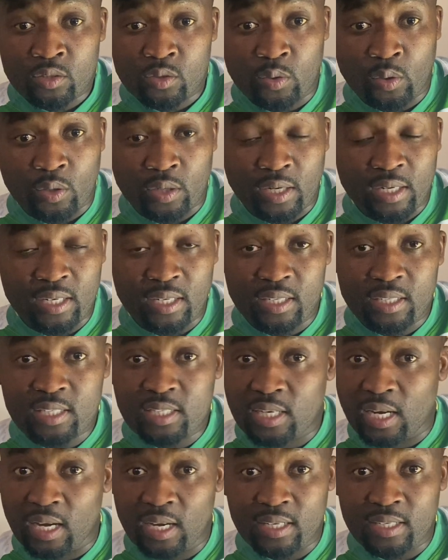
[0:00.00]
to really
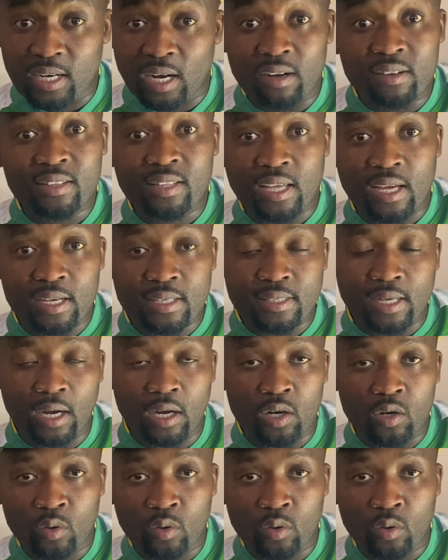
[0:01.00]
change how things are